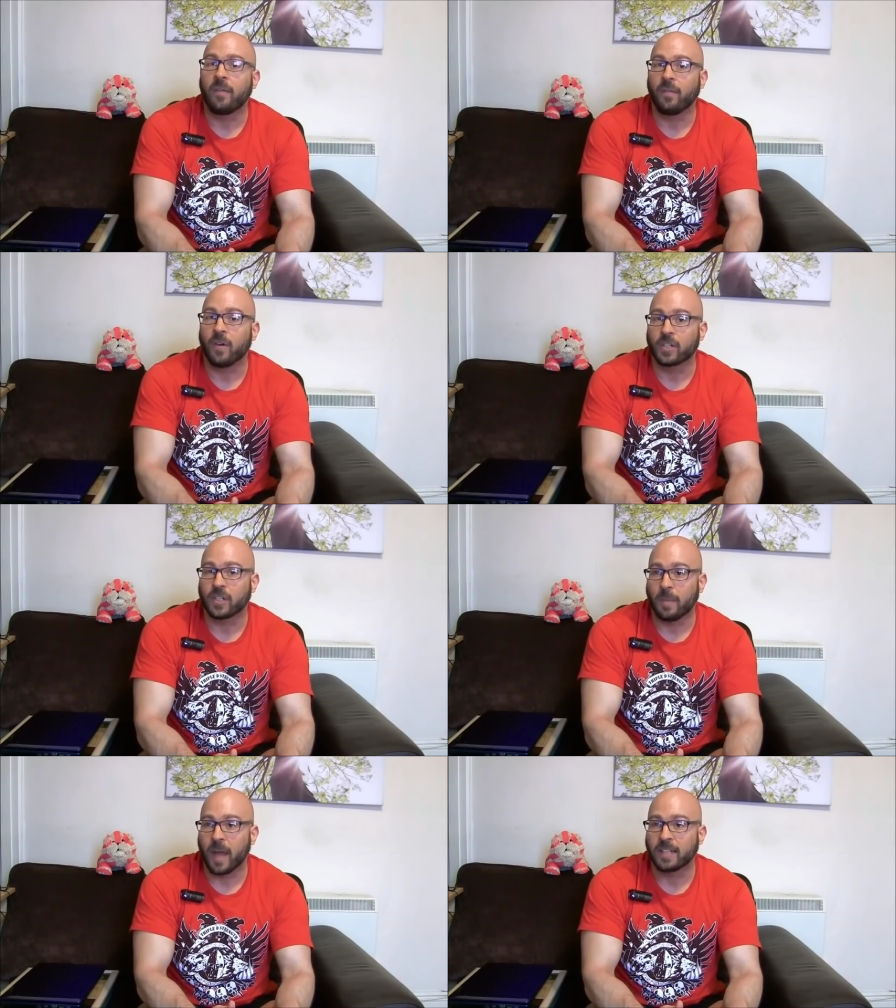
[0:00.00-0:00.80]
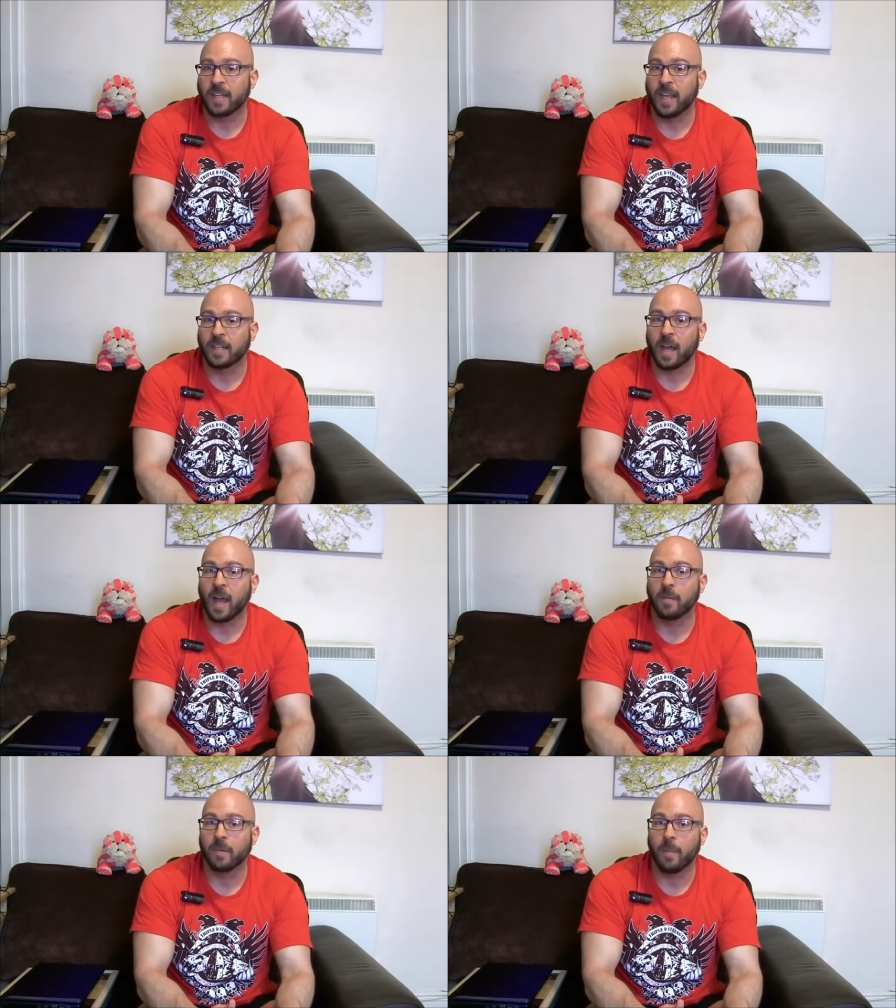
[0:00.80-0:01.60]
I function about 10
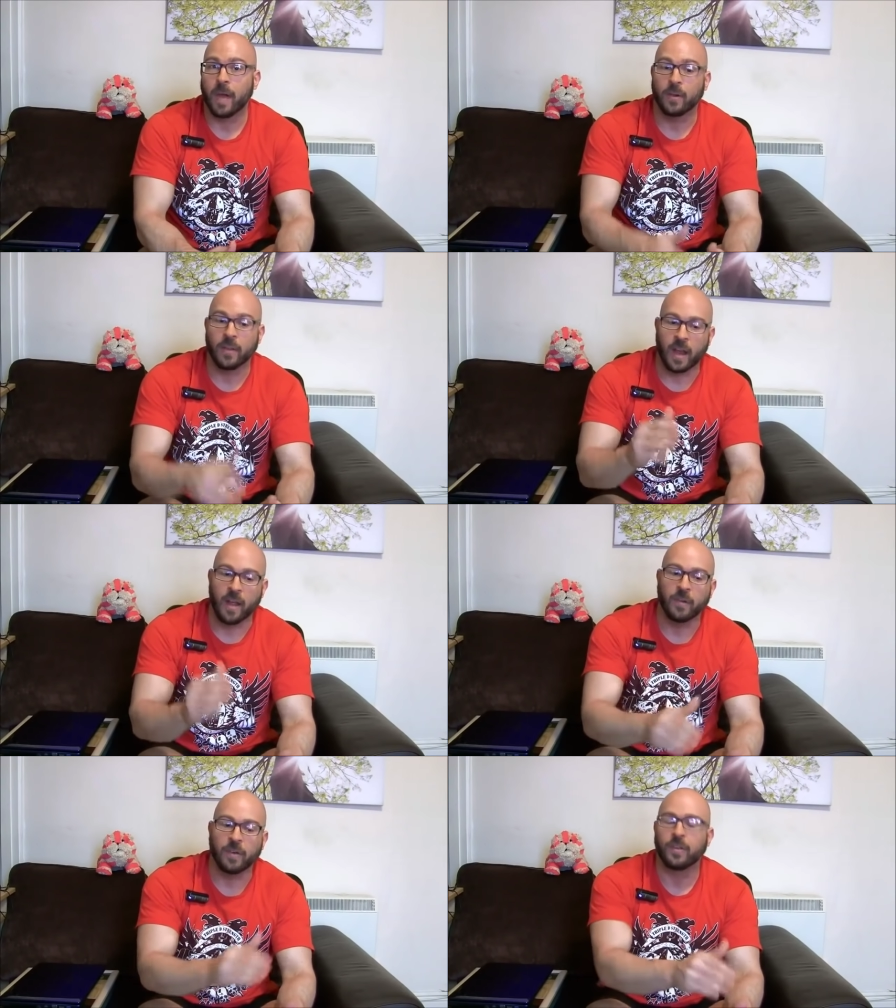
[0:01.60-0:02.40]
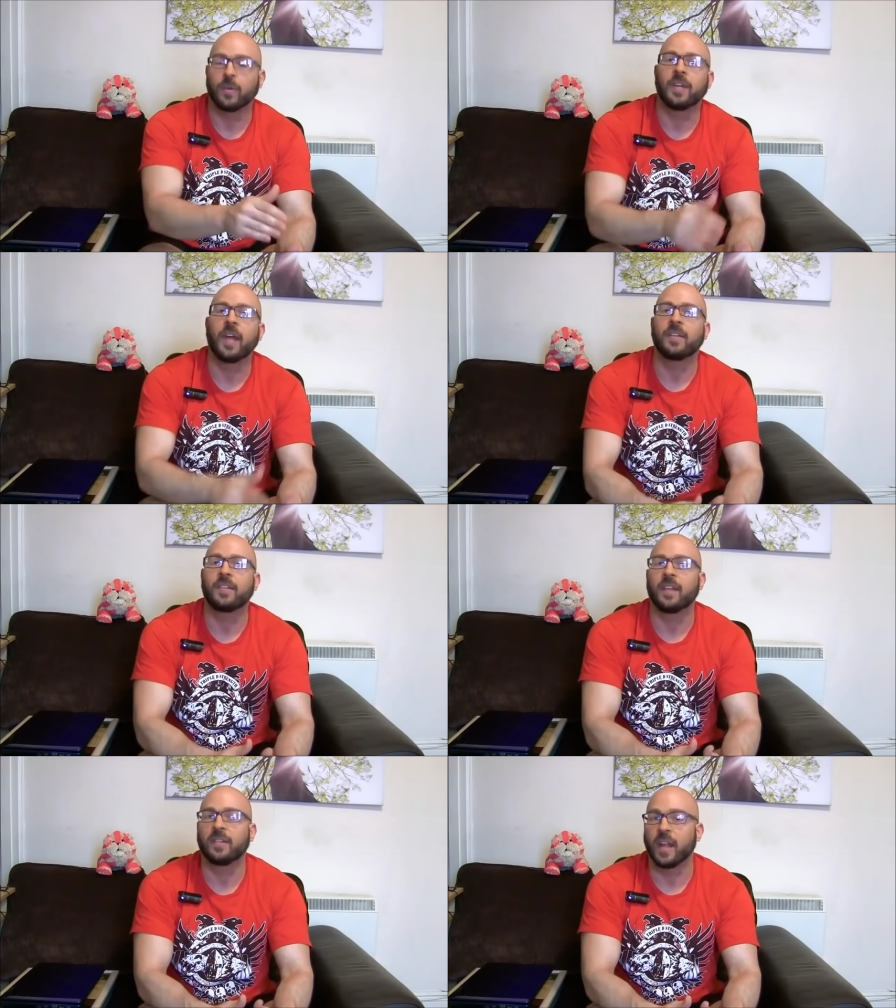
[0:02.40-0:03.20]
times better than every single
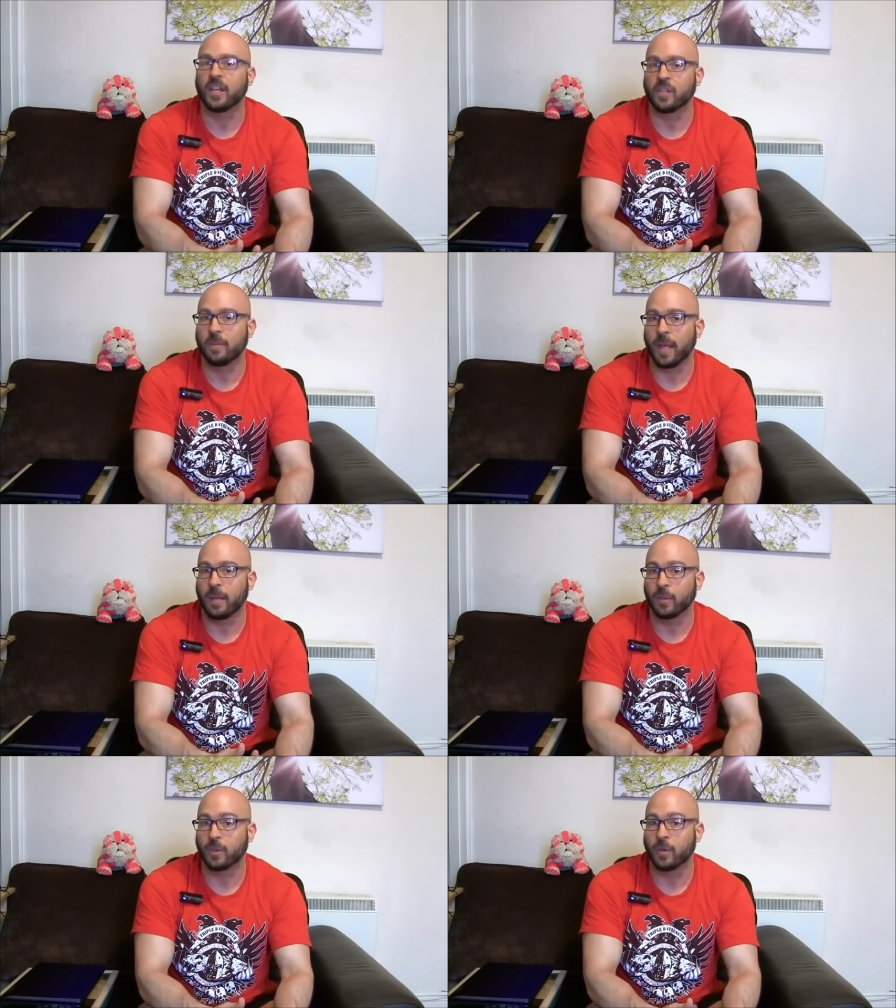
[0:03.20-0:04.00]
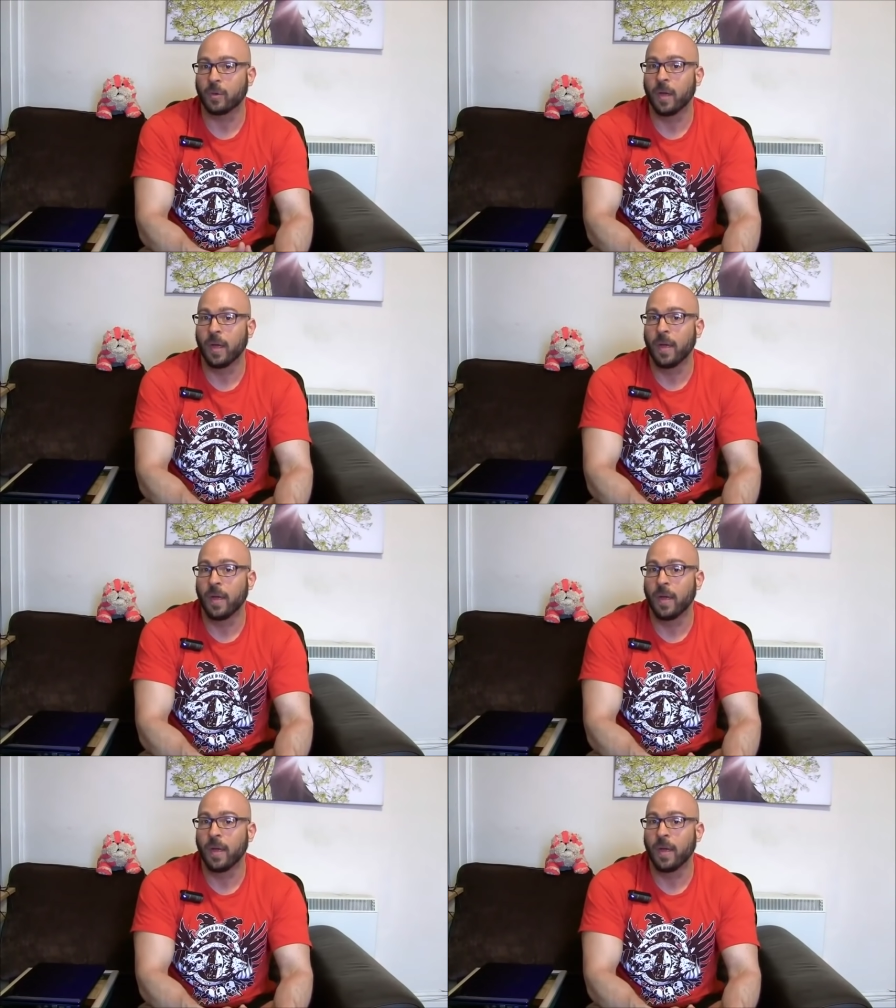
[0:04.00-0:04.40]
test says that I should be able to.